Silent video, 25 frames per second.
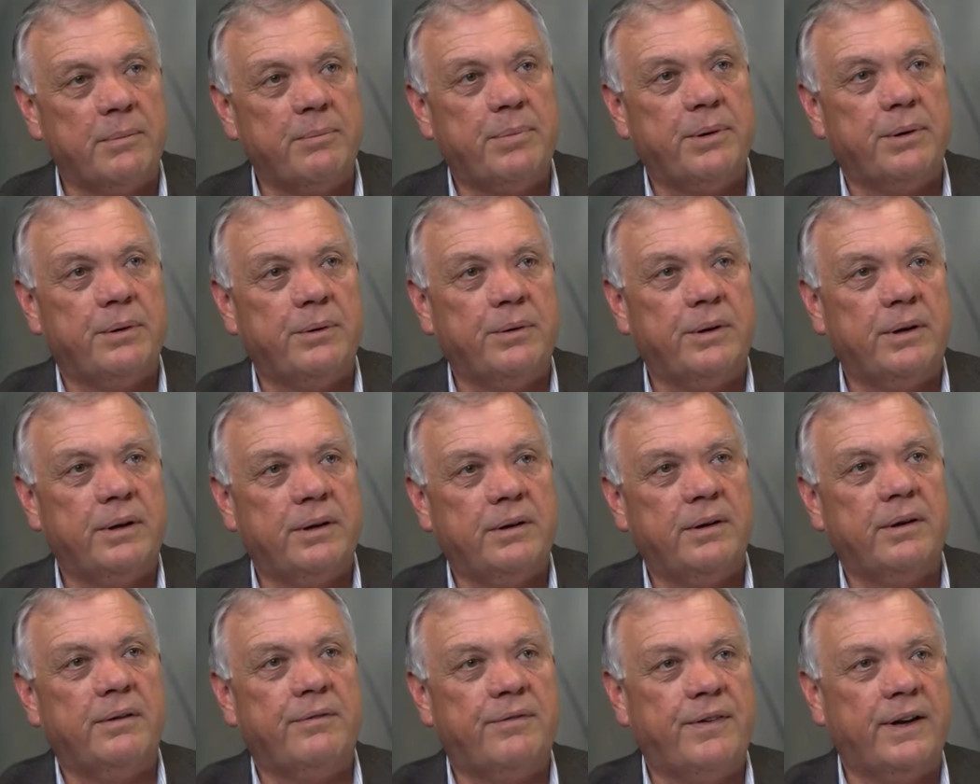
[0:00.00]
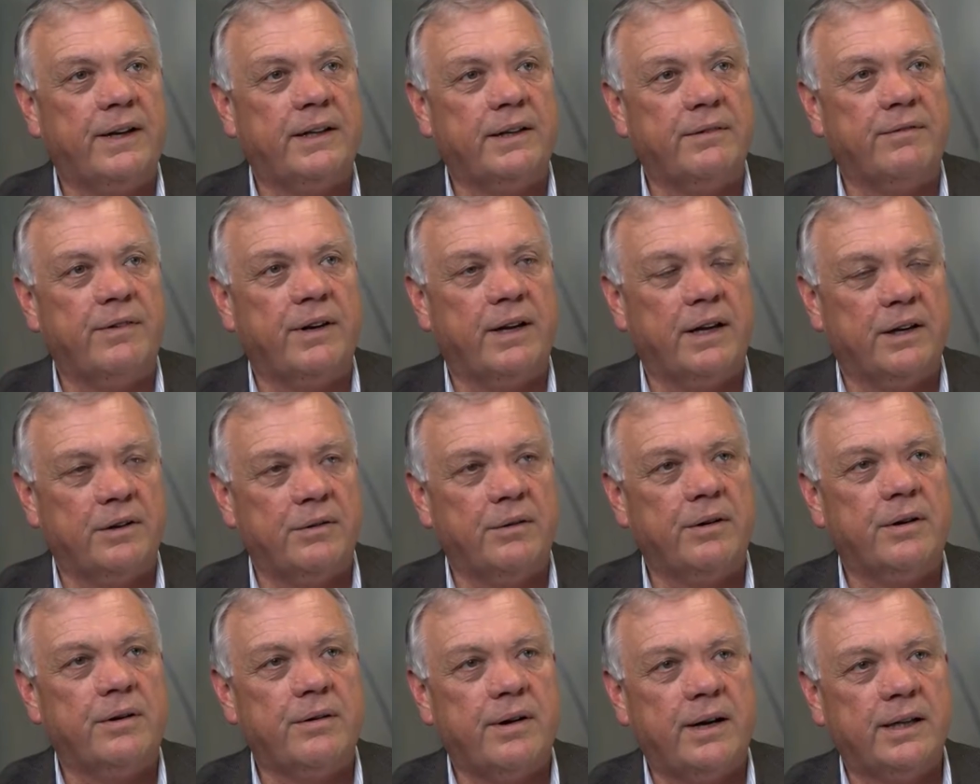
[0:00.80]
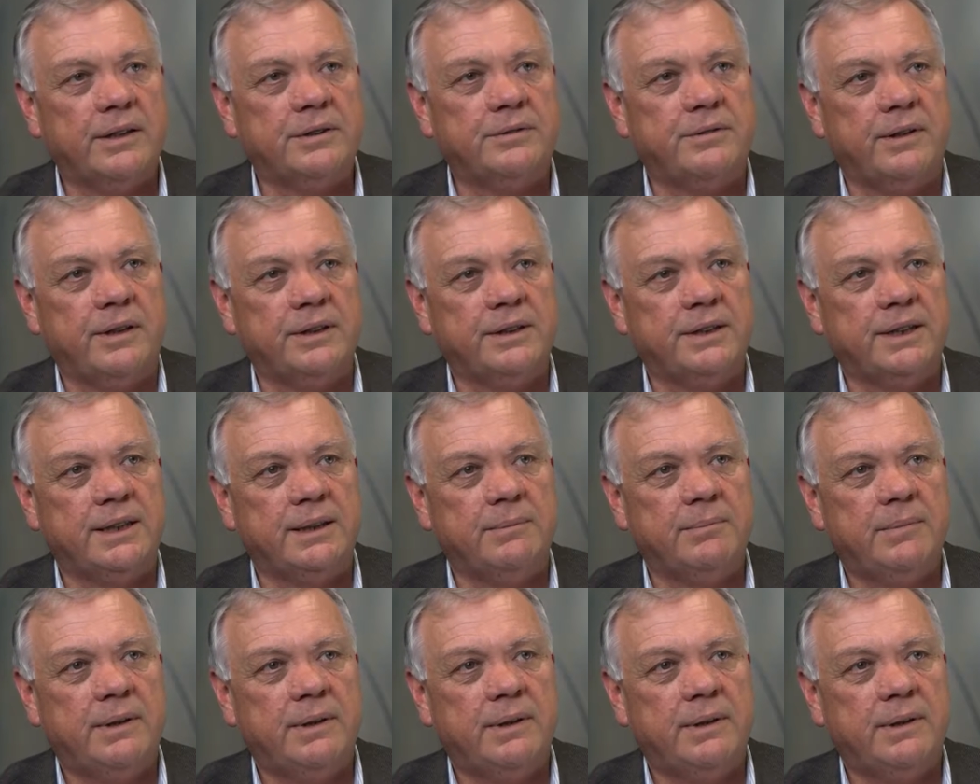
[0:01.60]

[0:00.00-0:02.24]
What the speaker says: build it effectively into a grass regime.